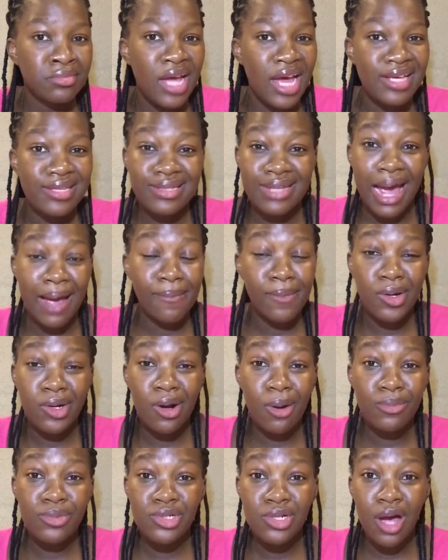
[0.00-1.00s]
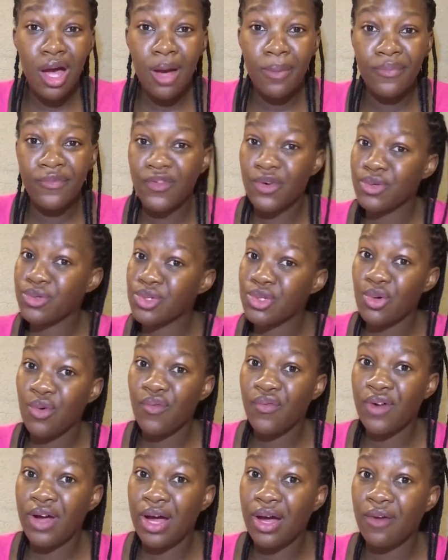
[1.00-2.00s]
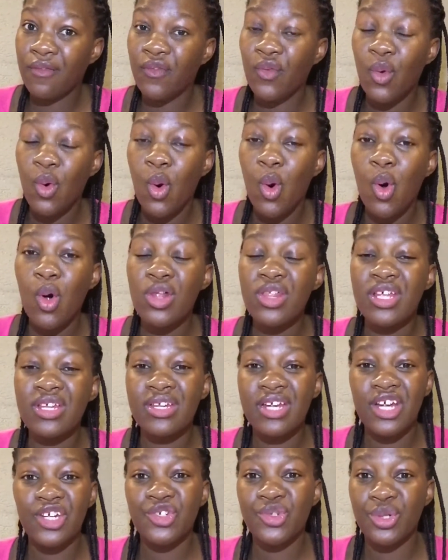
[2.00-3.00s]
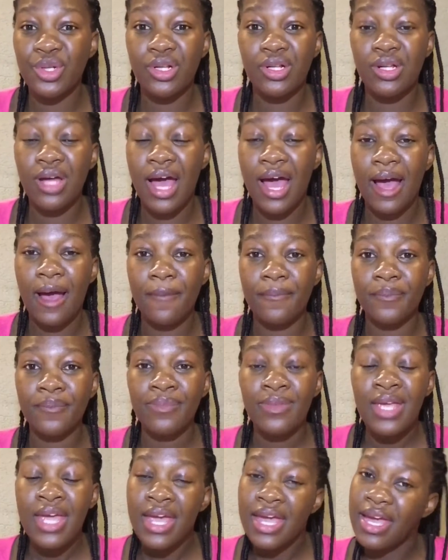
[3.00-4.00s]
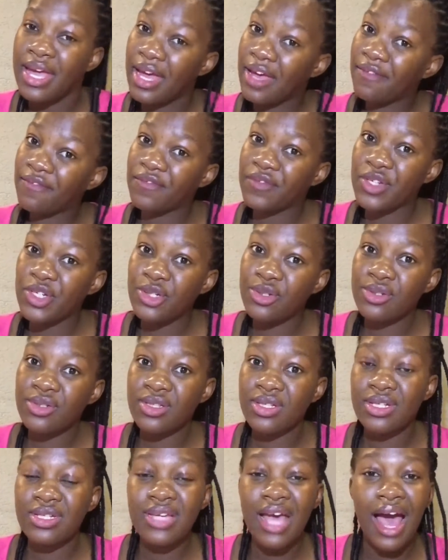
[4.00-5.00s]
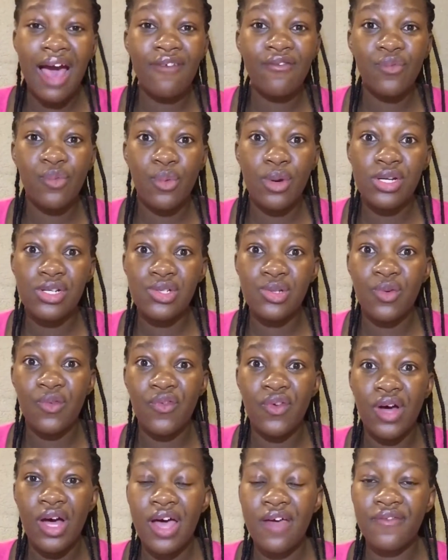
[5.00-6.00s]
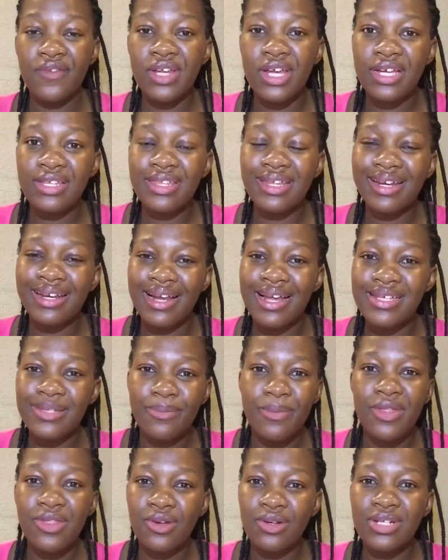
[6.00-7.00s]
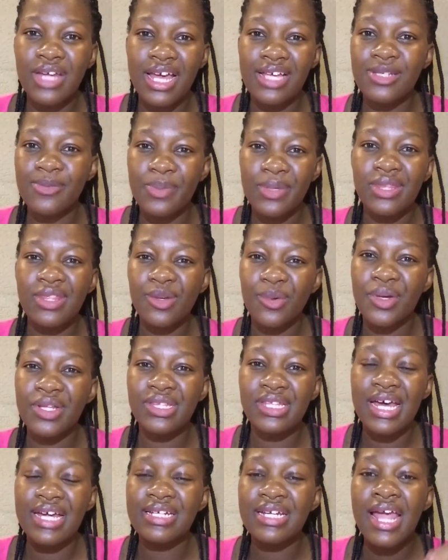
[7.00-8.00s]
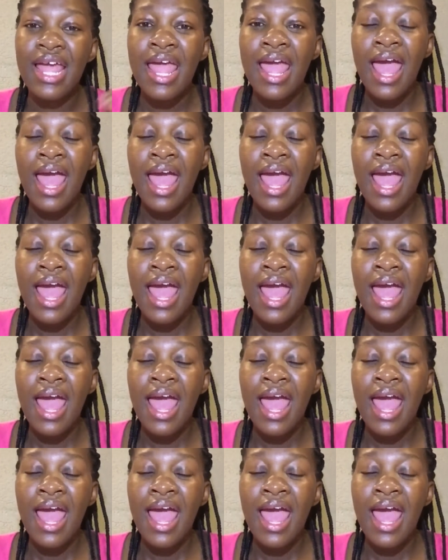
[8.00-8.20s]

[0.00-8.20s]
has come out on top for so far for all the natural hair videos that I've watched so far. I feel like the glass method has been the one that